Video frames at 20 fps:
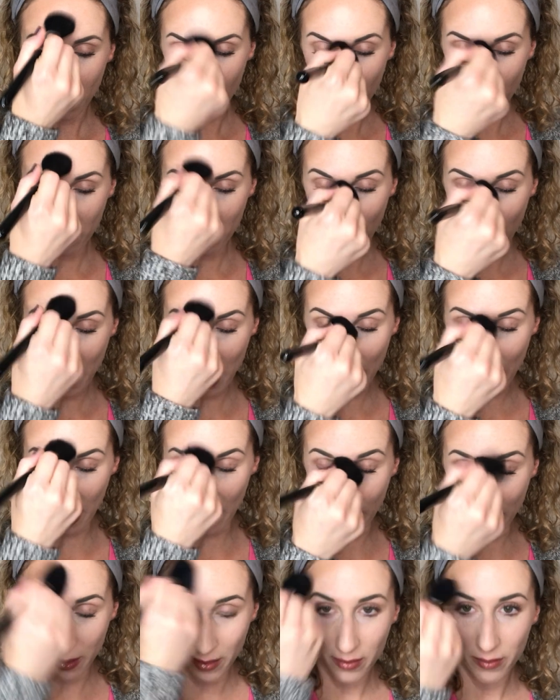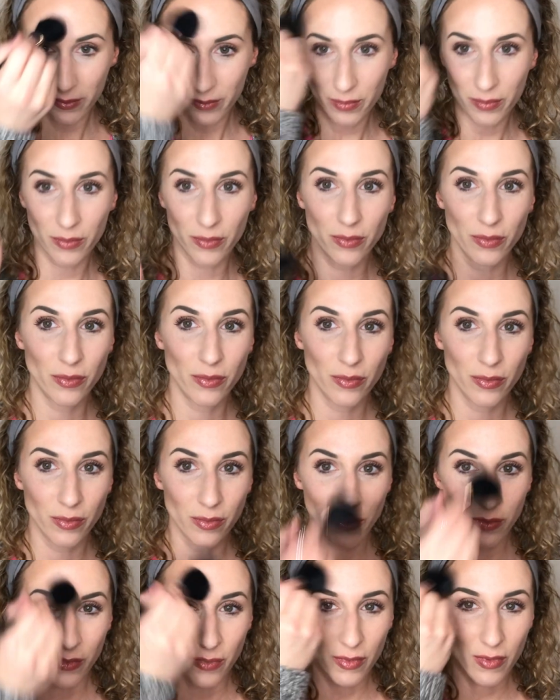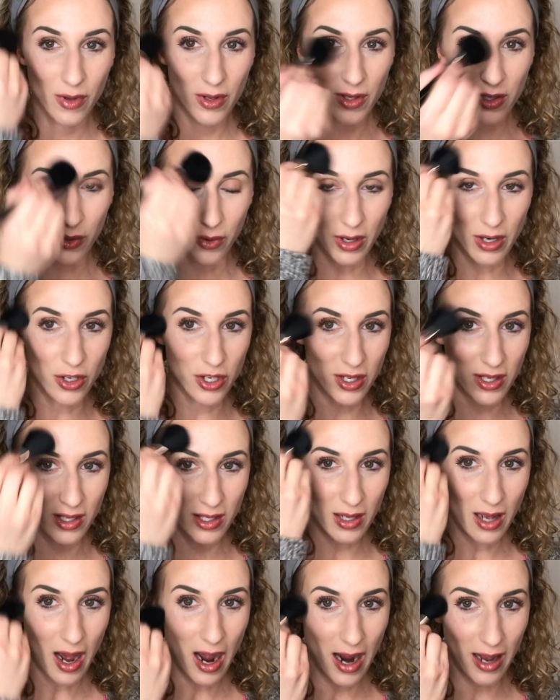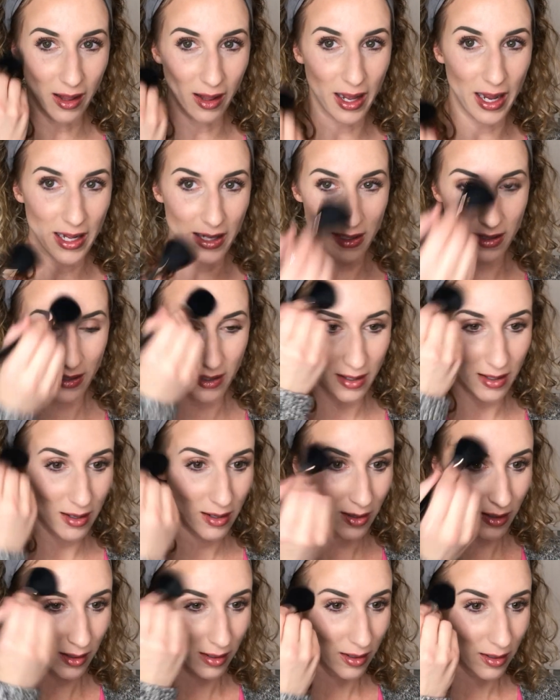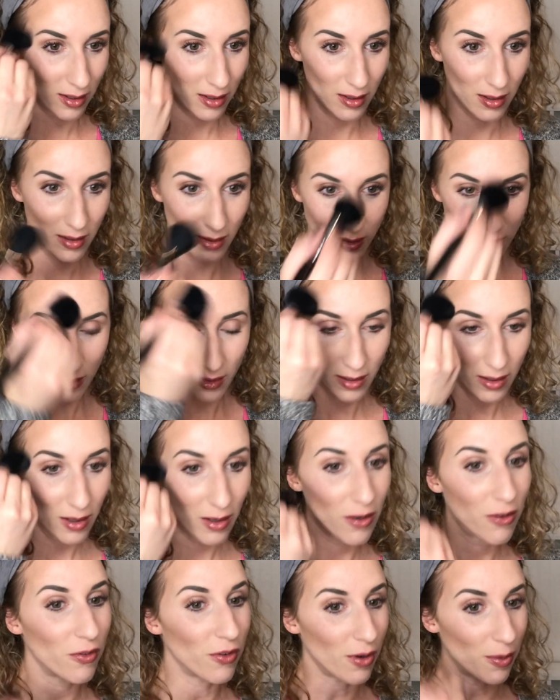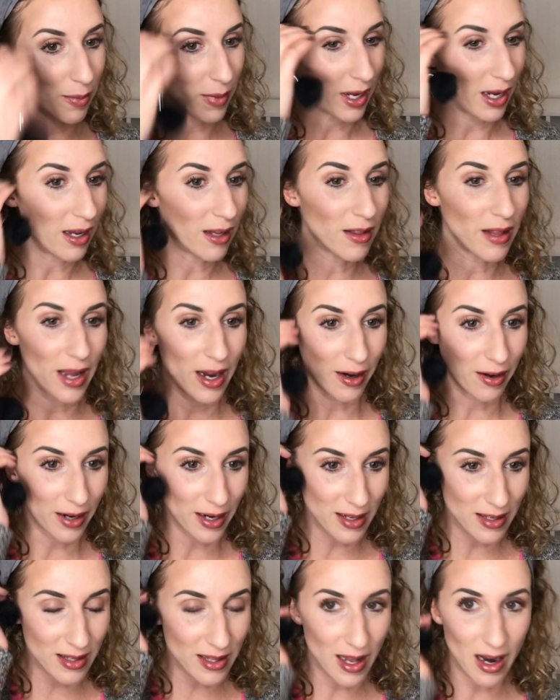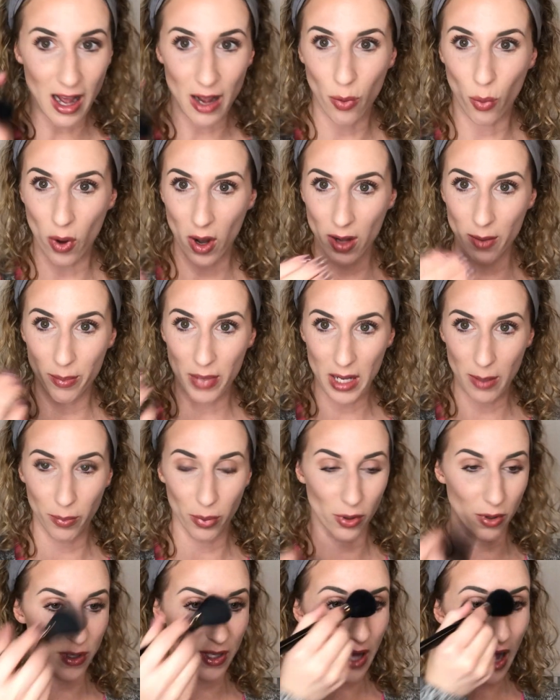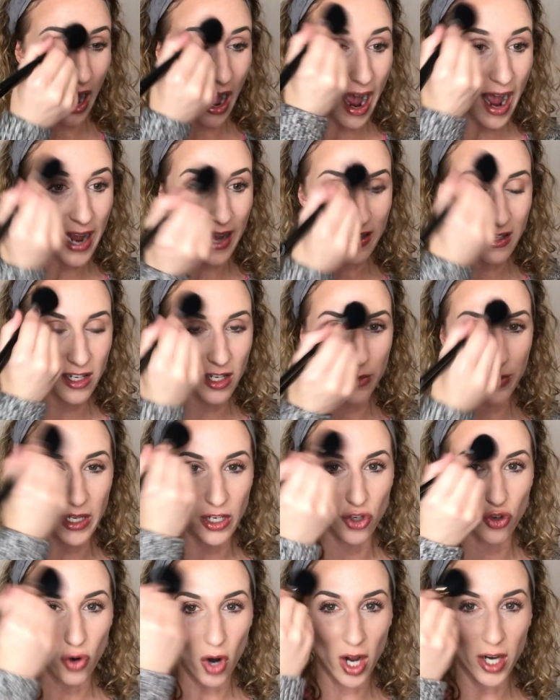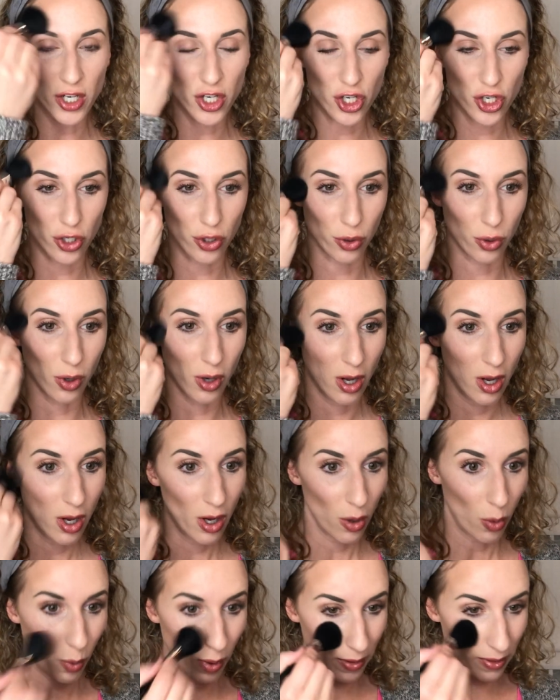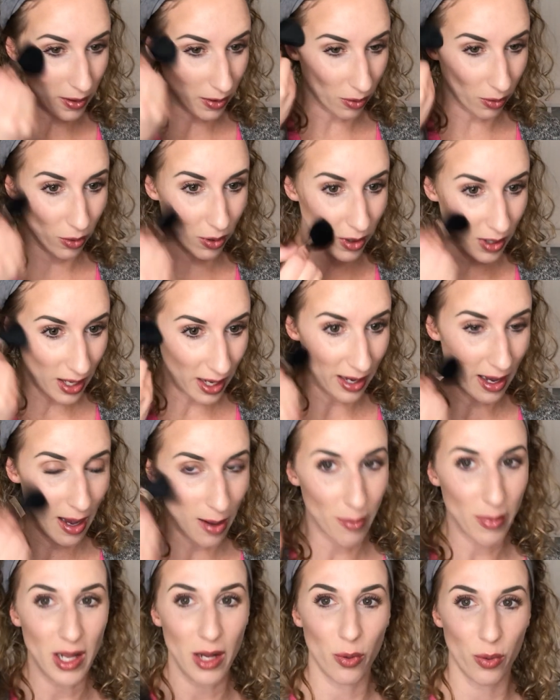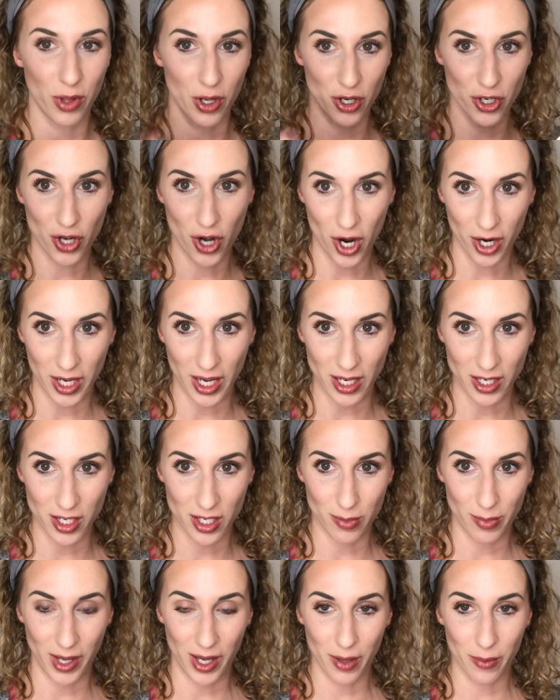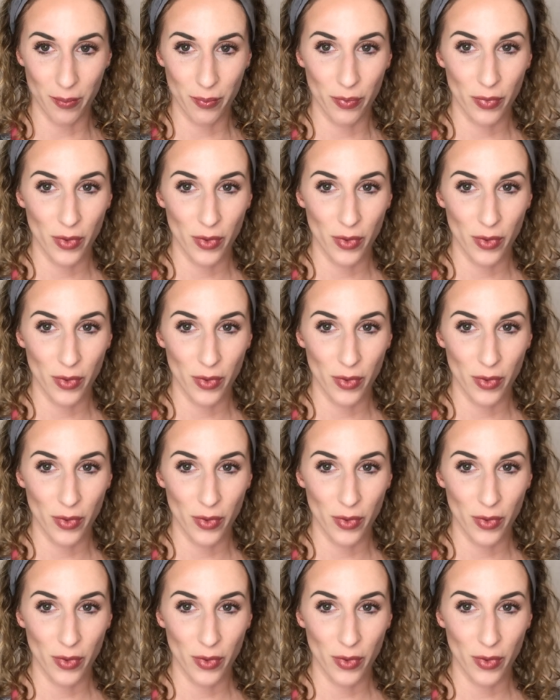Okay, so it just highlights for me the areas that I want people's eyes to be drawn to when they're looking at me, when they're talking to me.